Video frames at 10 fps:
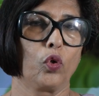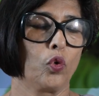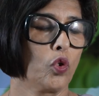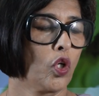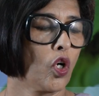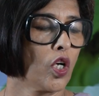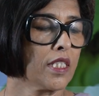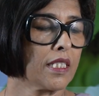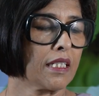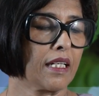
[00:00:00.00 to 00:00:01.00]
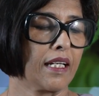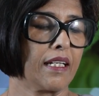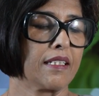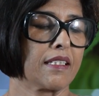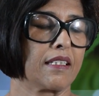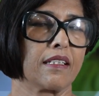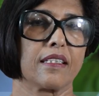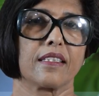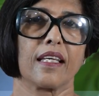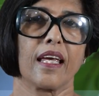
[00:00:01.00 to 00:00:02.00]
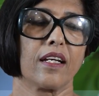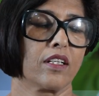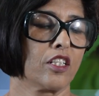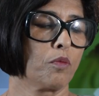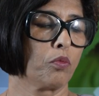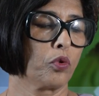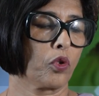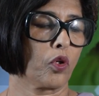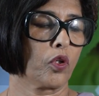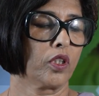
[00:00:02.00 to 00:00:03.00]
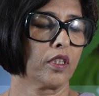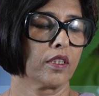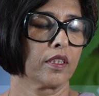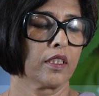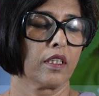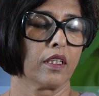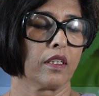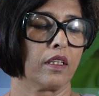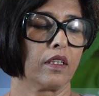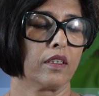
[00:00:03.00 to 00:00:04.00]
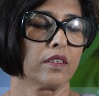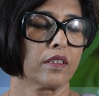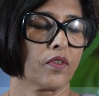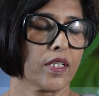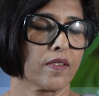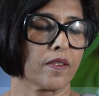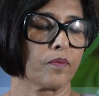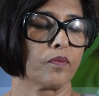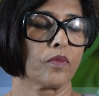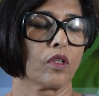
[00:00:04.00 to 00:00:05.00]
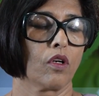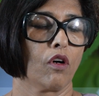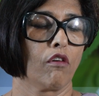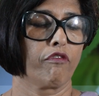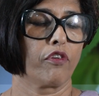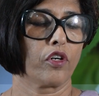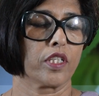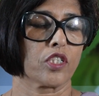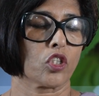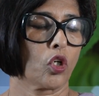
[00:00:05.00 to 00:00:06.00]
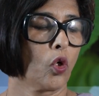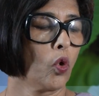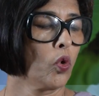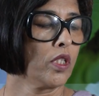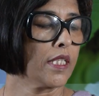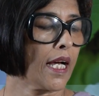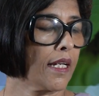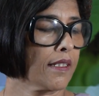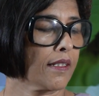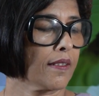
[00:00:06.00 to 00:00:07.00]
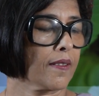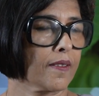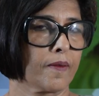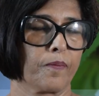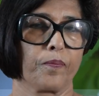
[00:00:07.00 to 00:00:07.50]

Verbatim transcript: who consecrates the sacred Moron or the Chrism for his whole diocese.